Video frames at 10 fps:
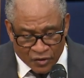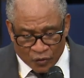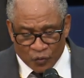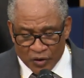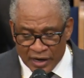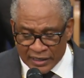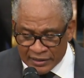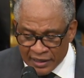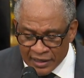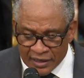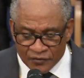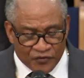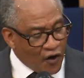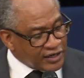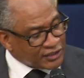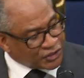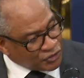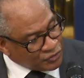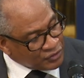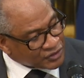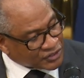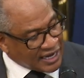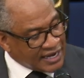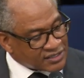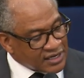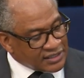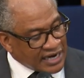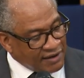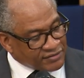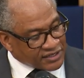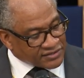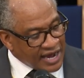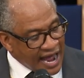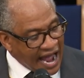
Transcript: 142 says, David says,